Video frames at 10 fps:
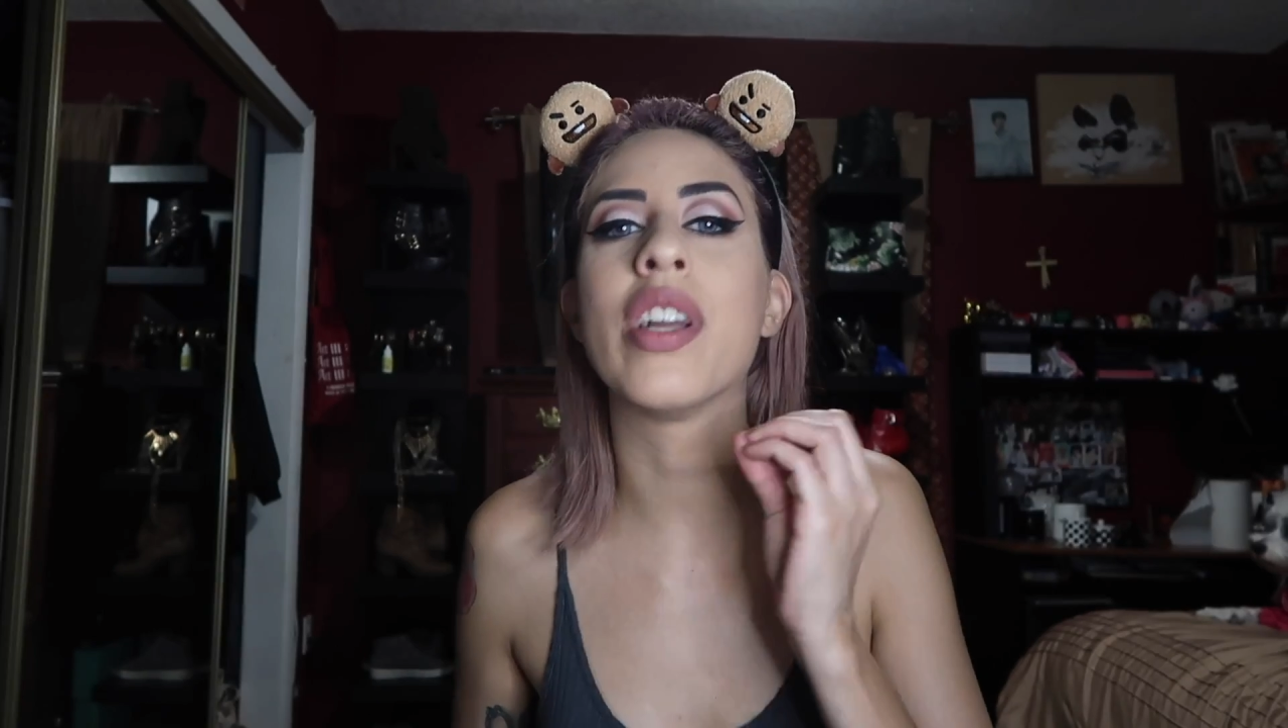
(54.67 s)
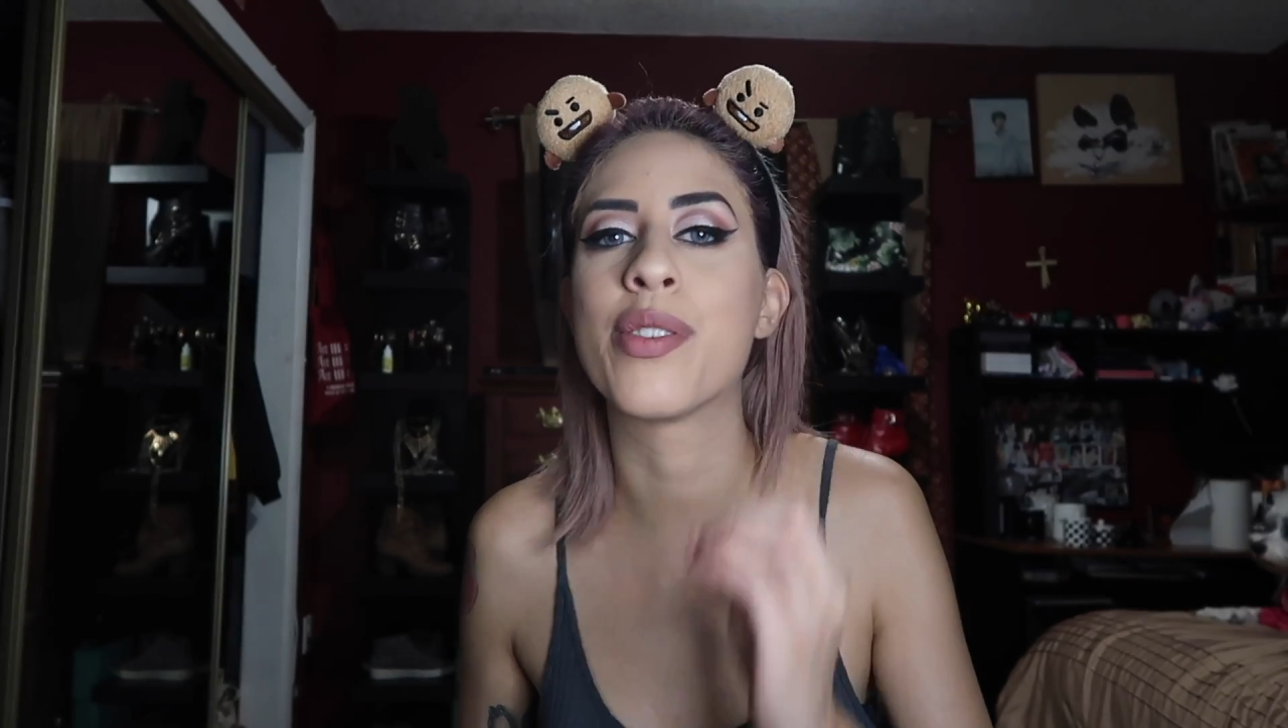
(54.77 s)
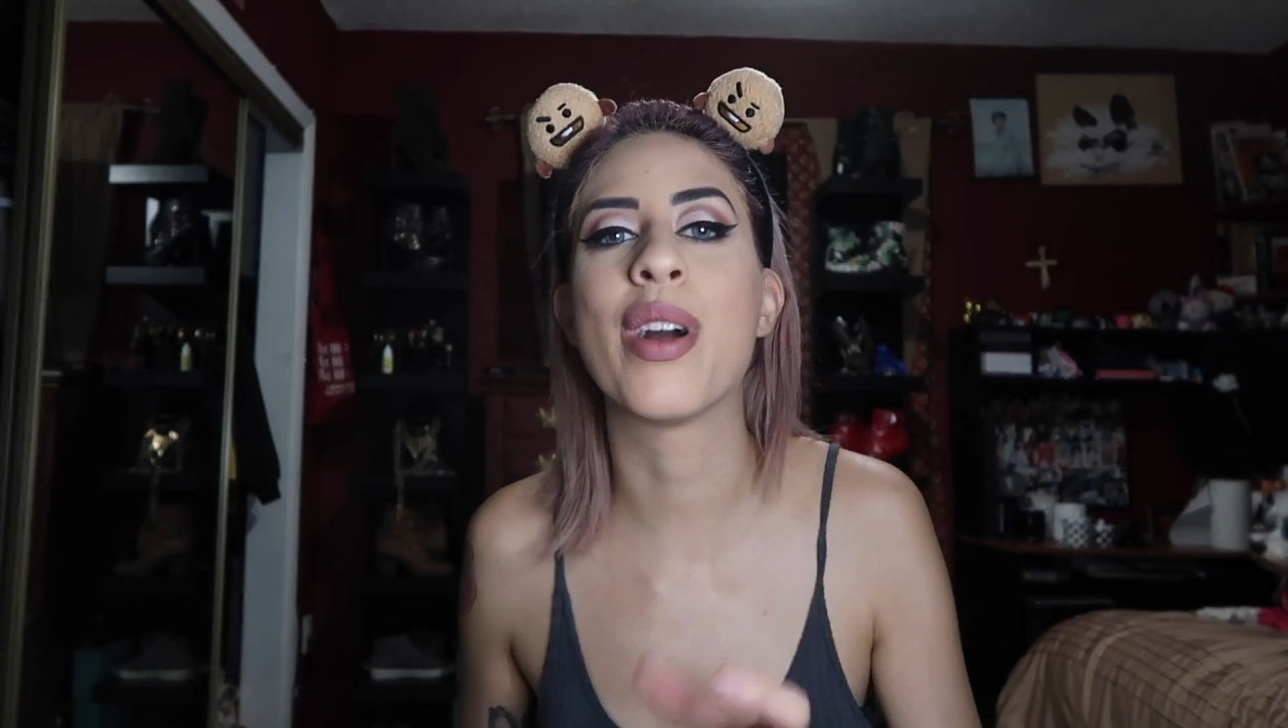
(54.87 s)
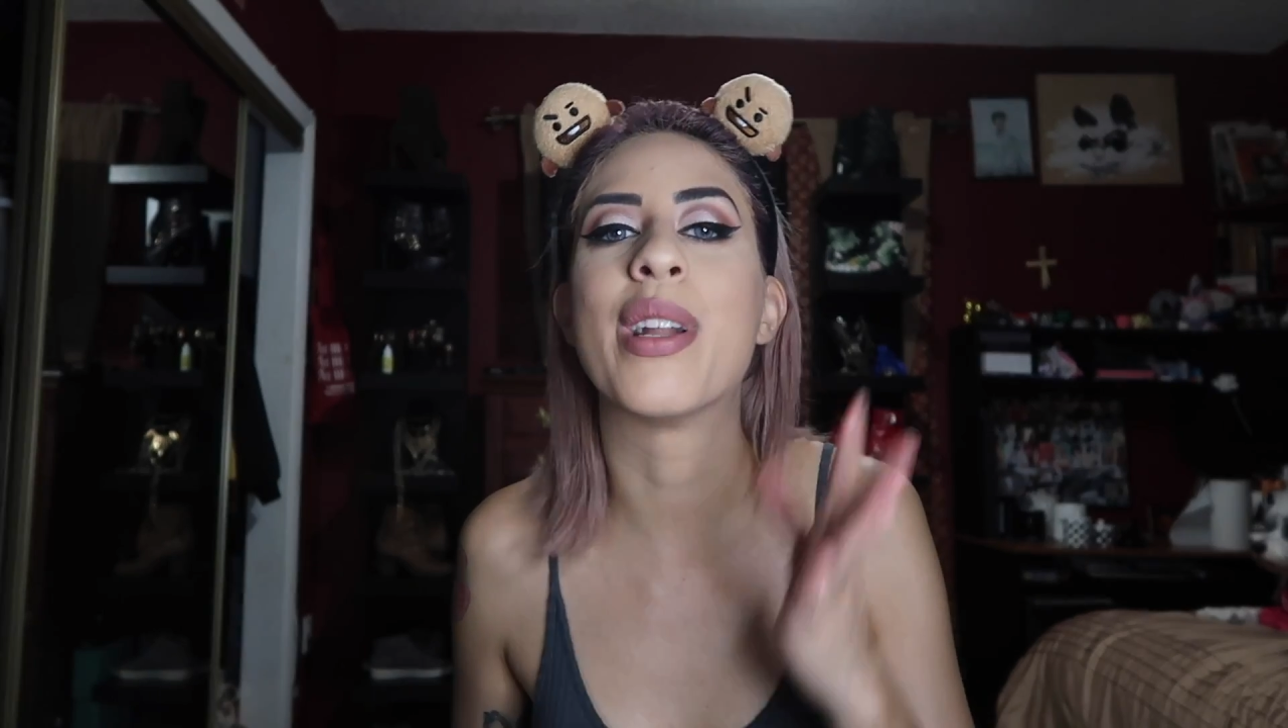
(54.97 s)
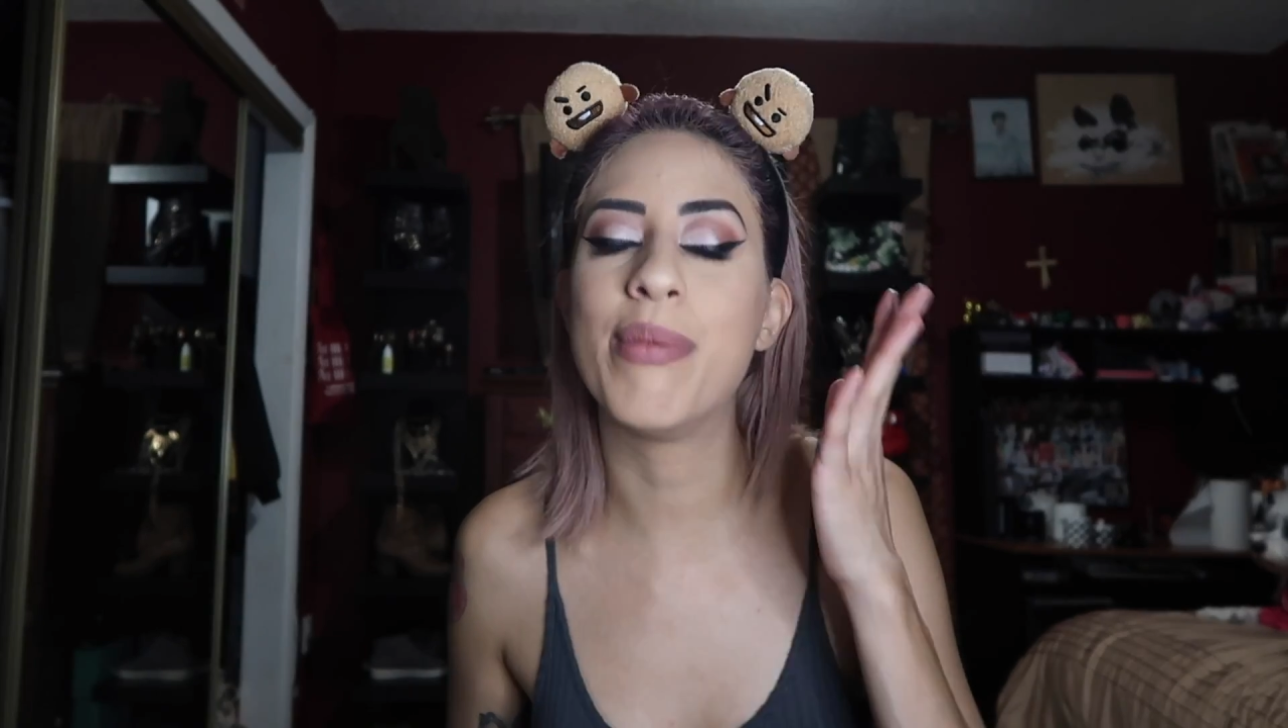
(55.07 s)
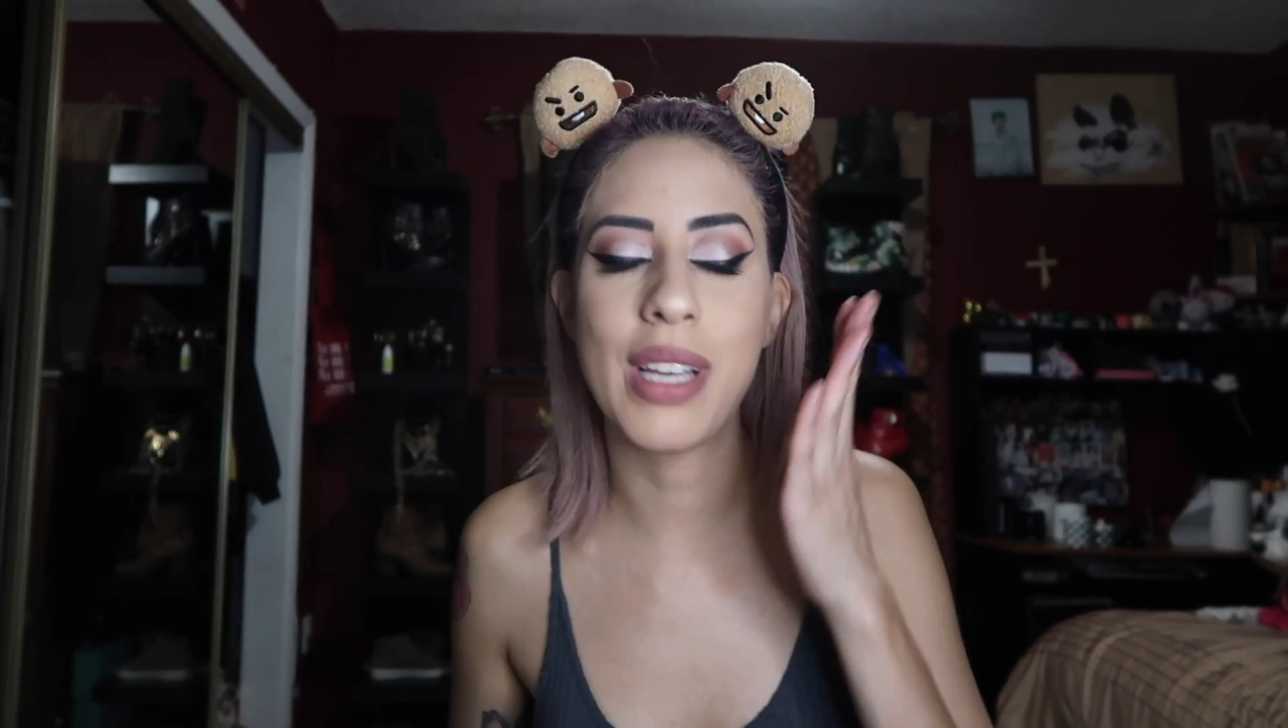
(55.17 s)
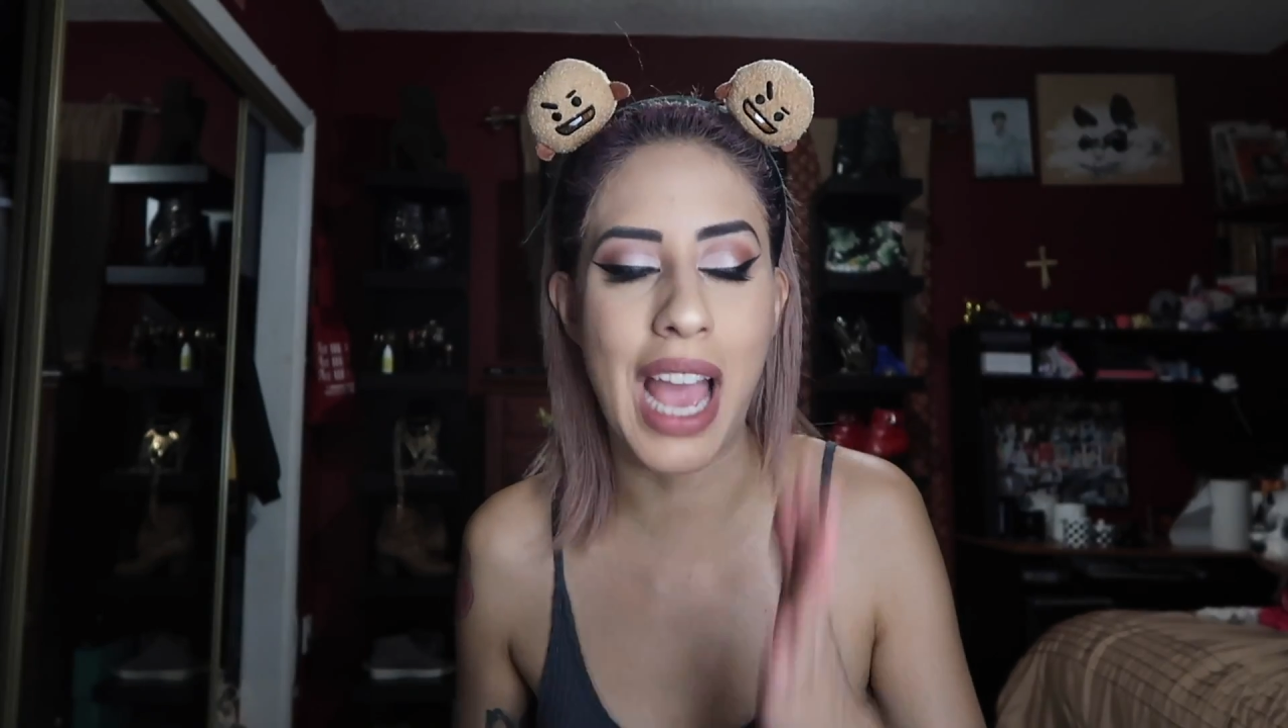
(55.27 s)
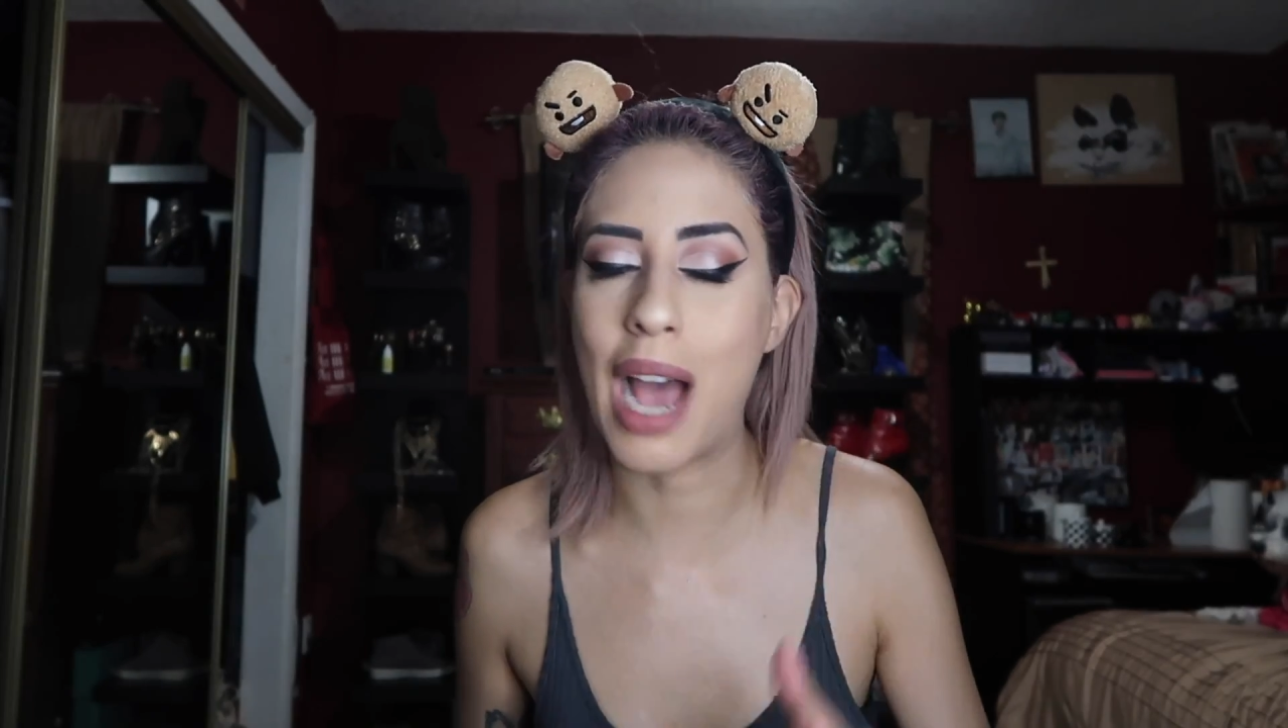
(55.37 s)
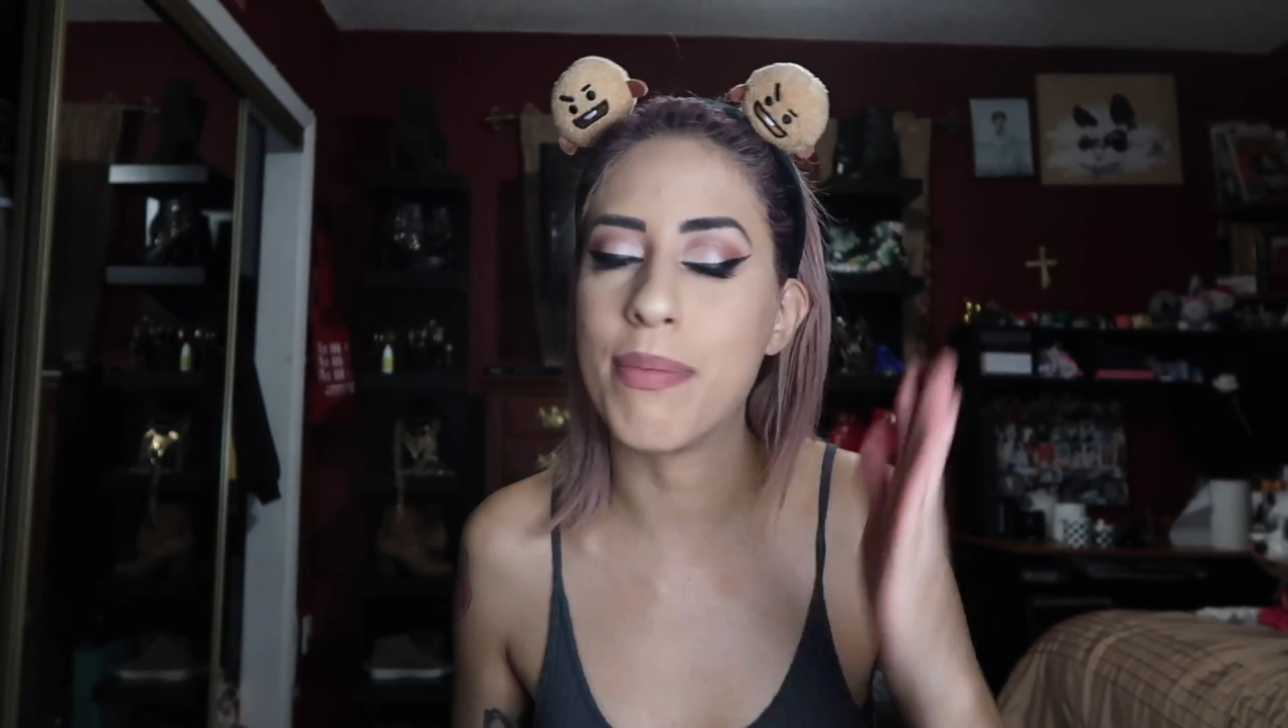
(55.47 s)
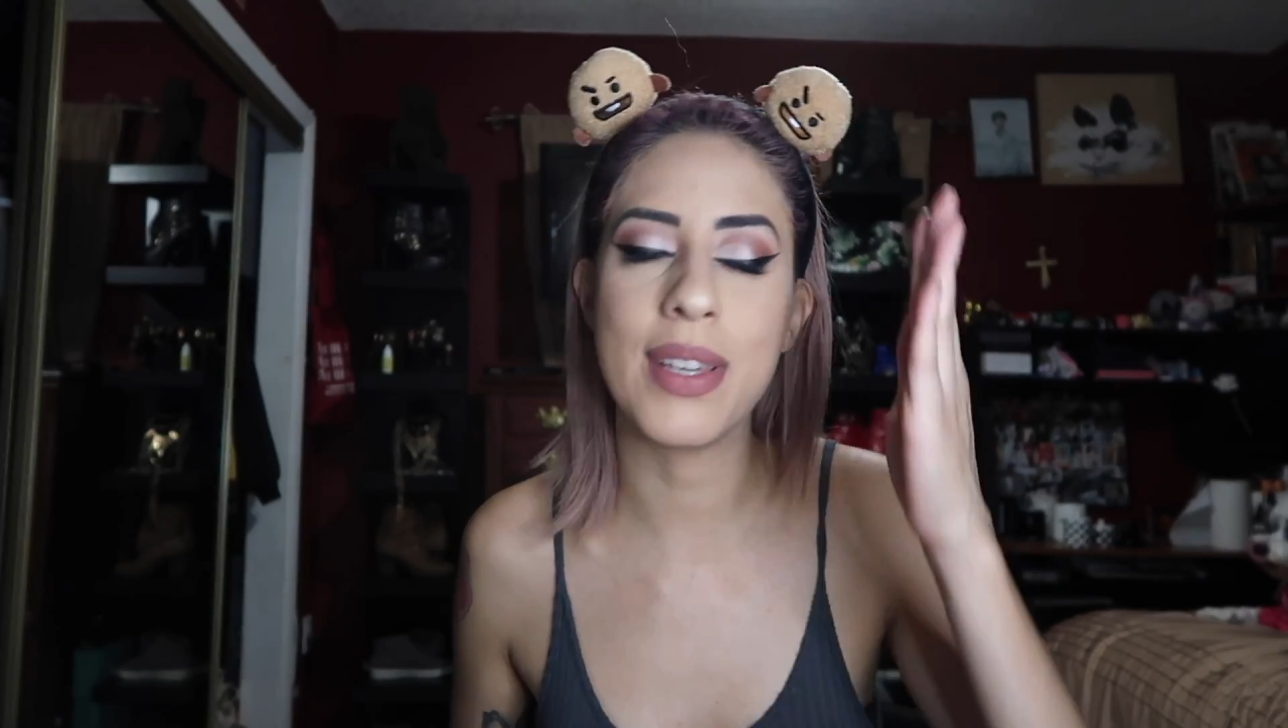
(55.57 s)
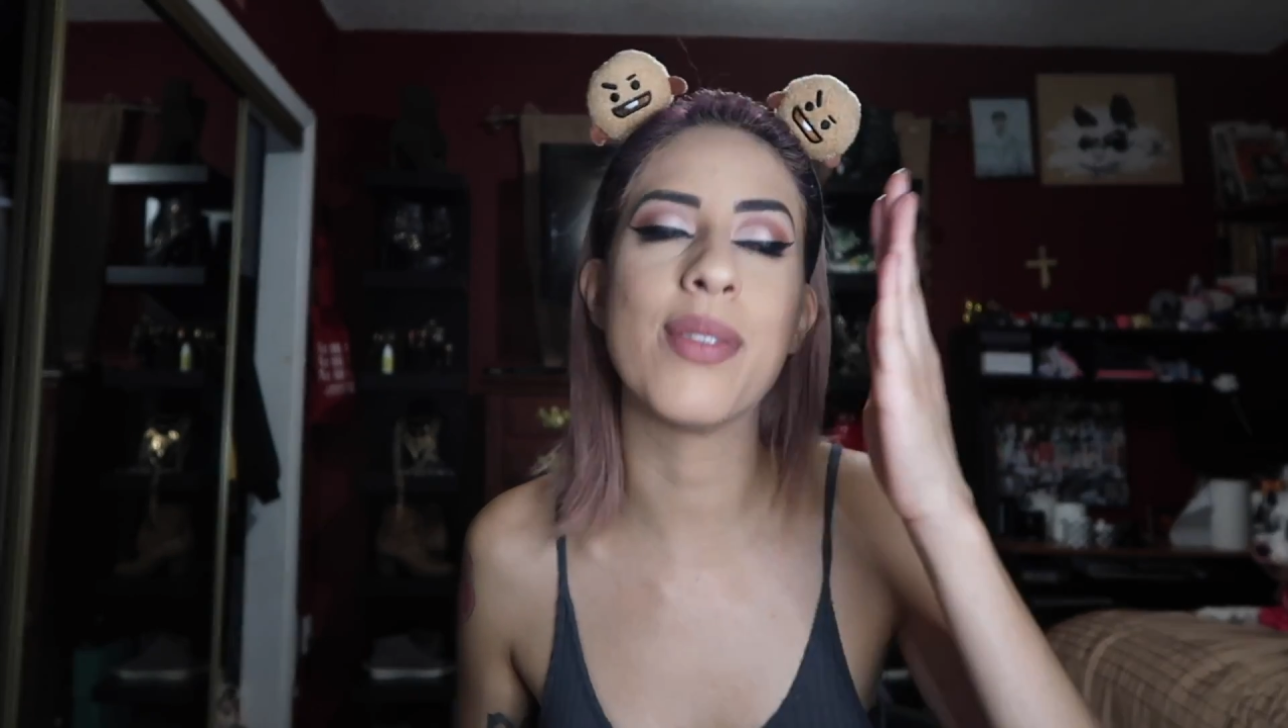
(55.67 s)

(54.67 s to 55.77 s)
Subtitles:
incredibly happy.